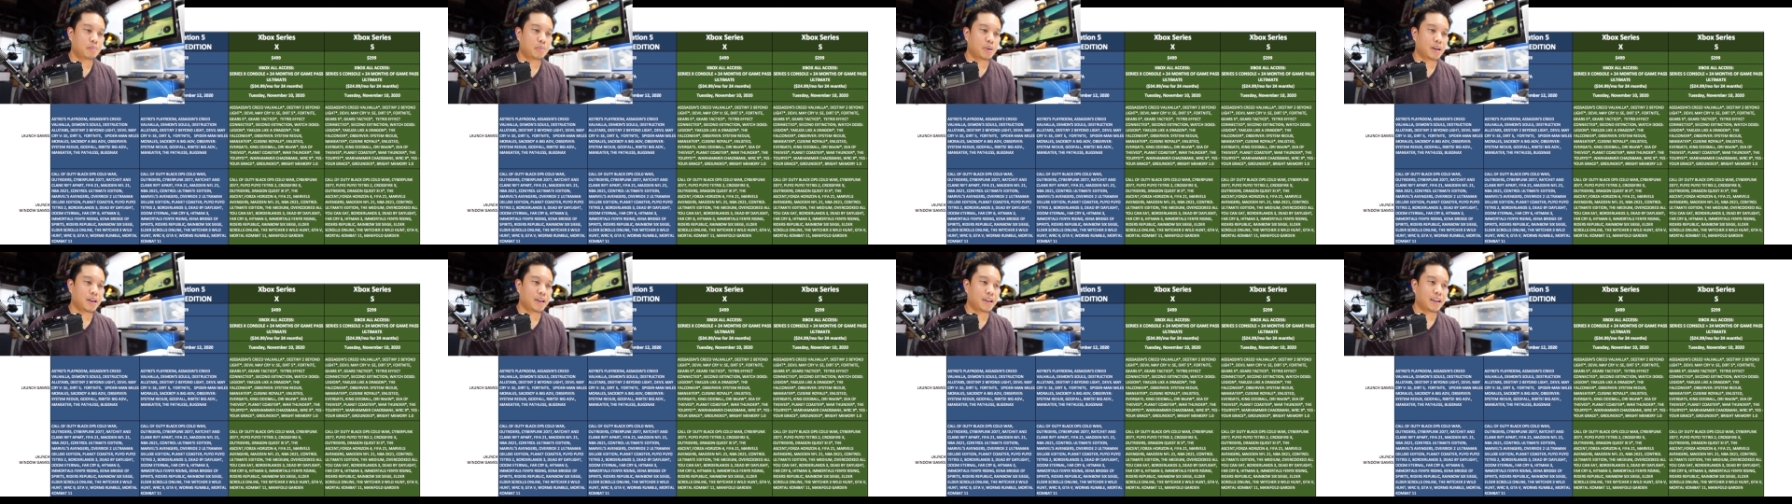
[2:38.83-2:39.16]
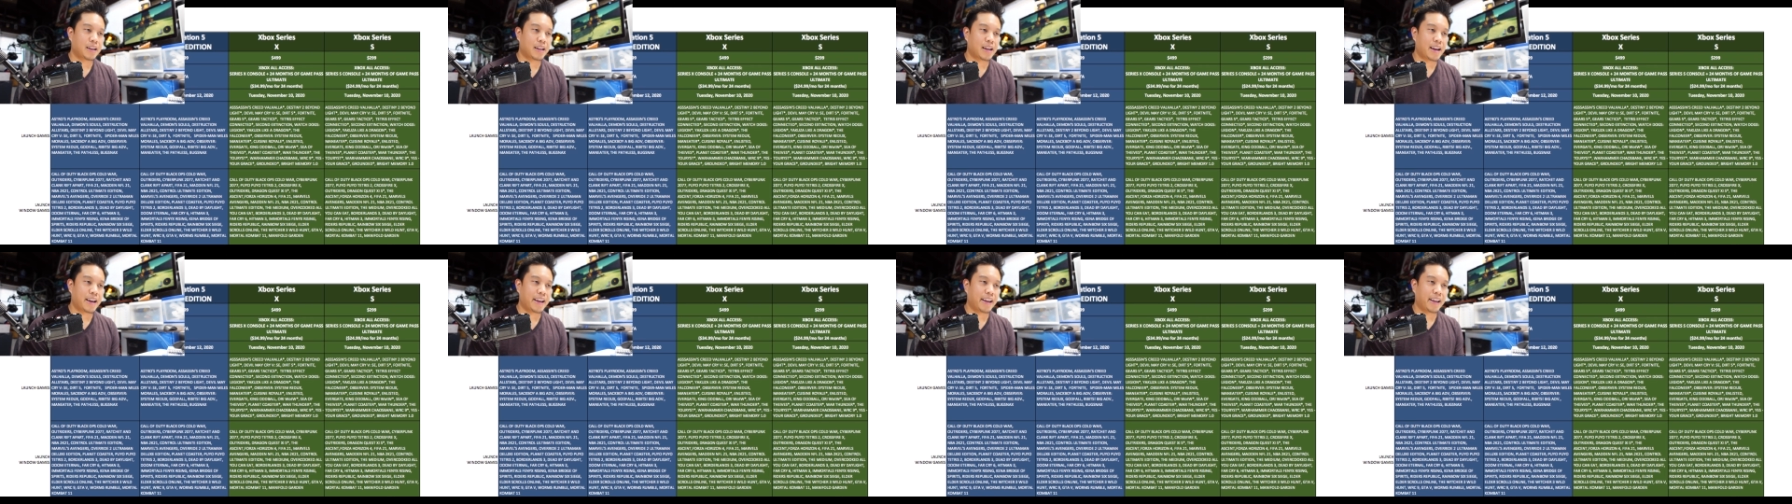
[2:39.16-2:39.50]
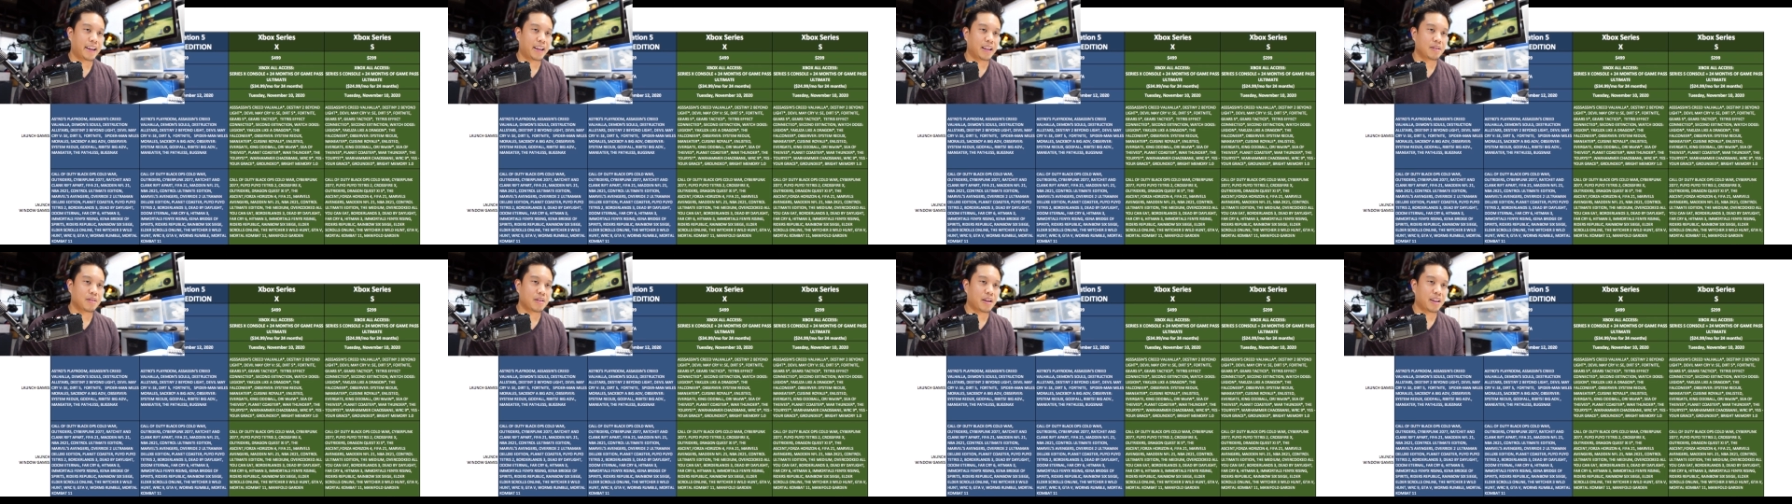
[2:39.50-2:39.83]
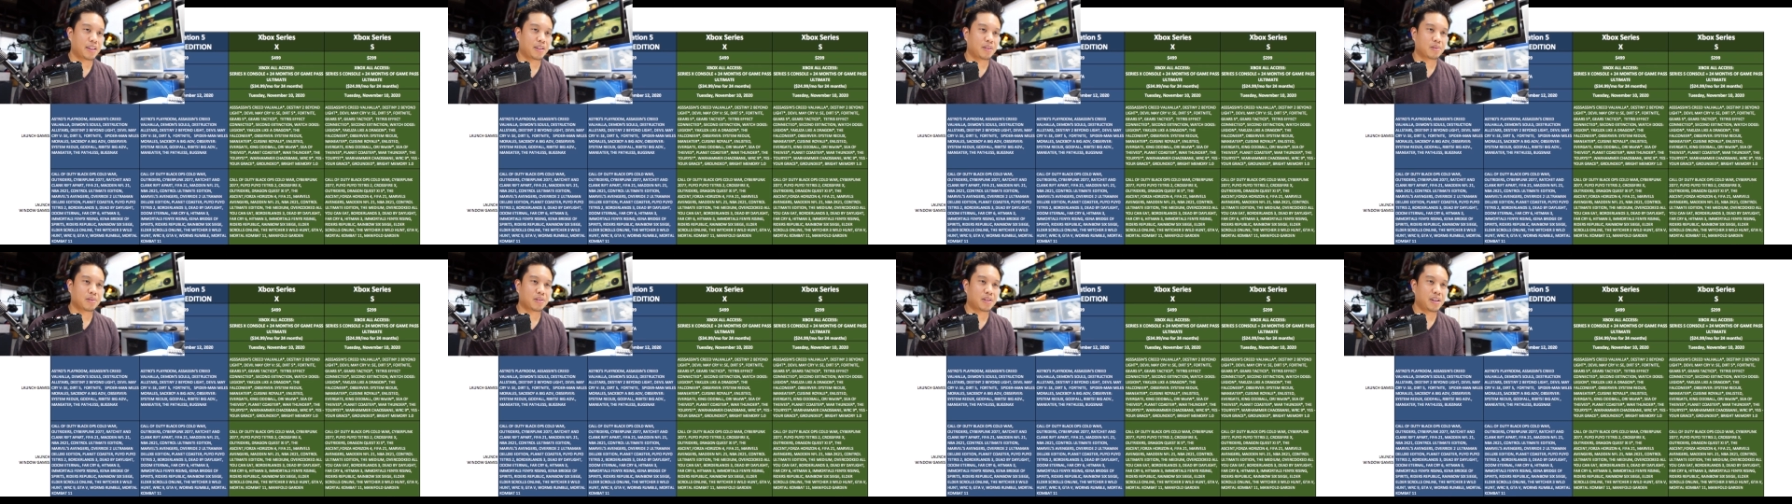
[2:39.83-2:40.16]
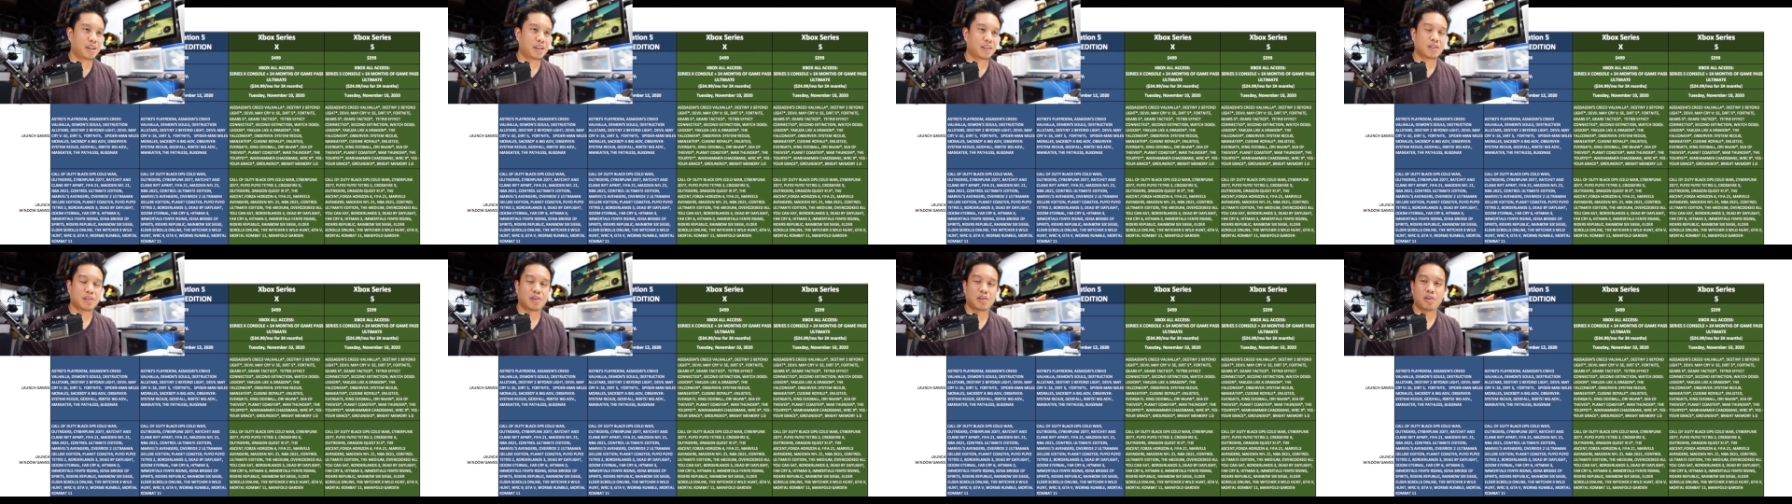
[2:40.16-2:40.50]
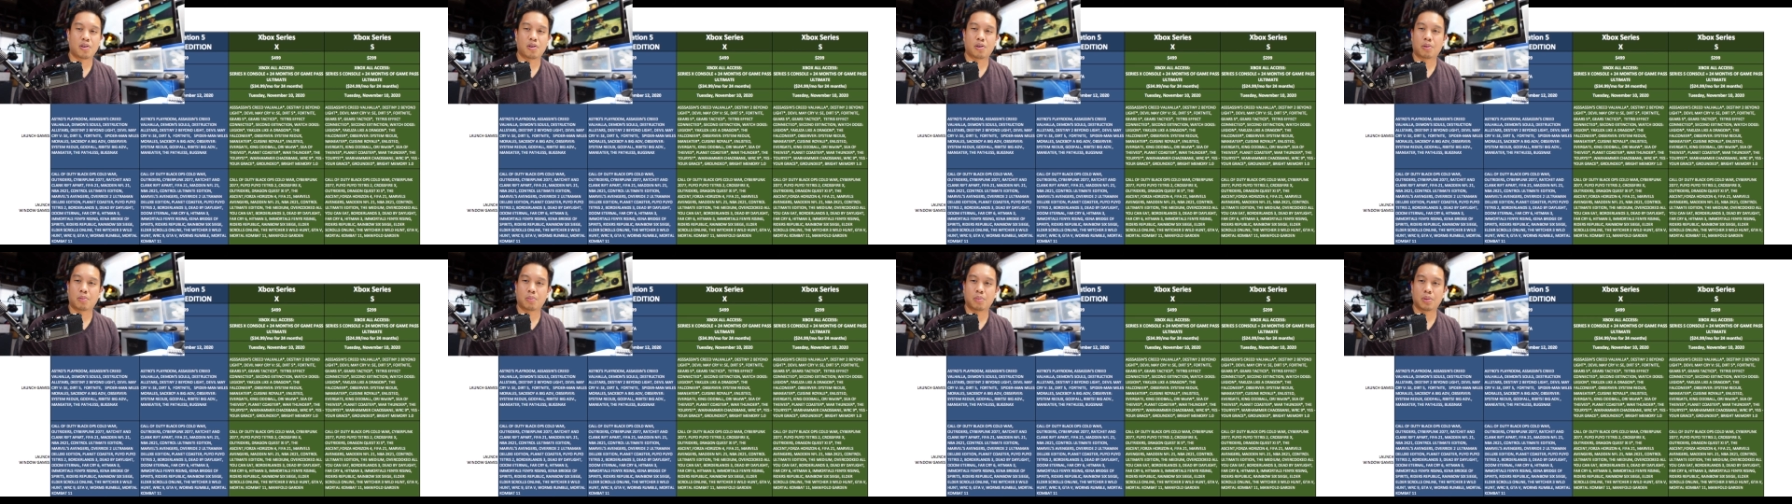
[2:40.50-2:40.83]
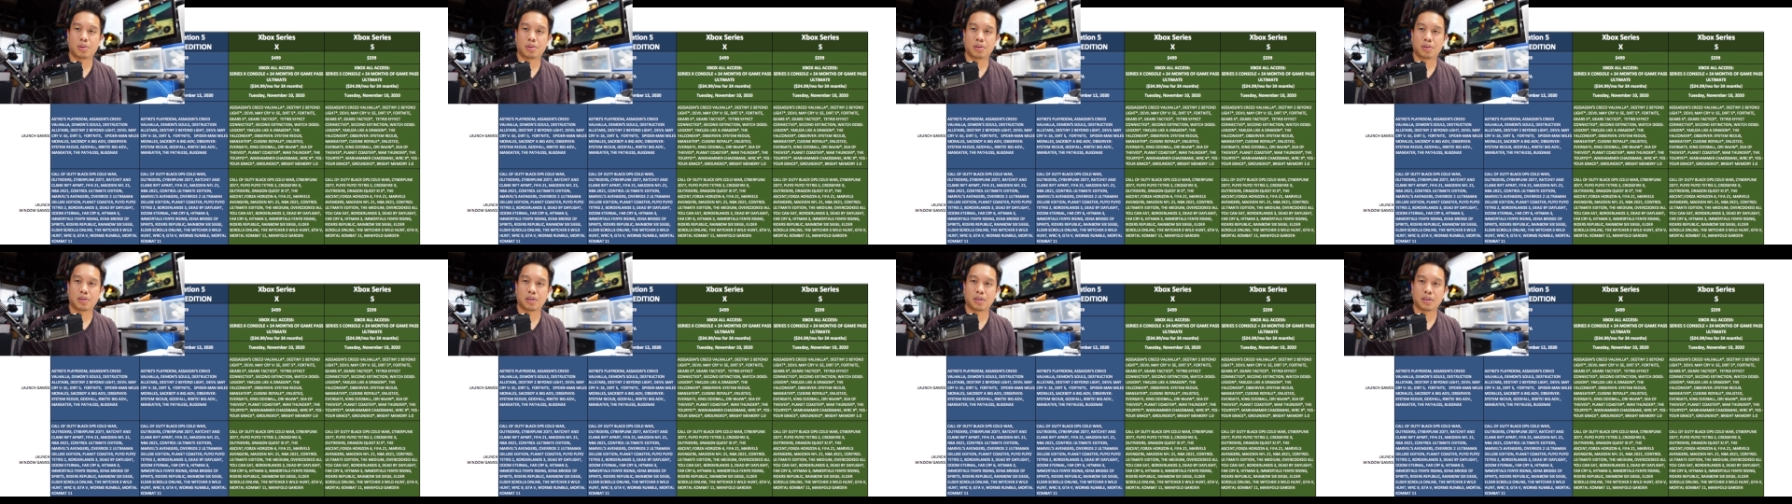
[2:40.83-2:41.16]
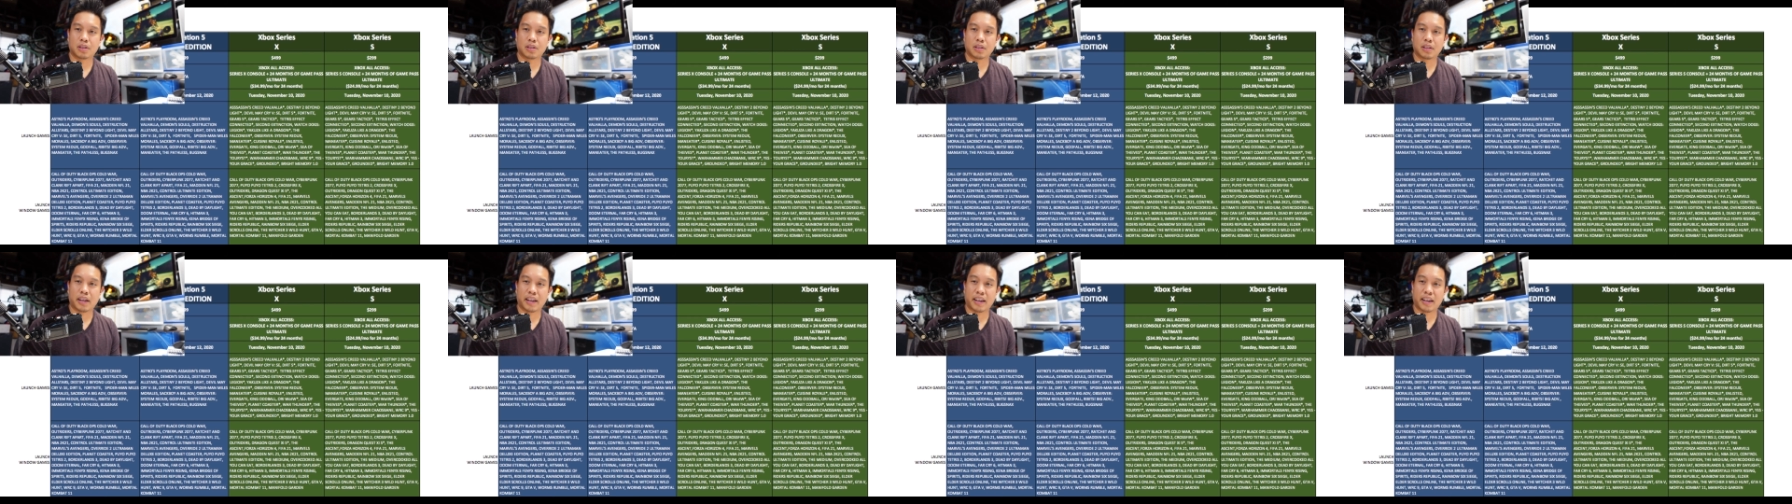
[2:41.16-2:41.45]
But I don't think the normal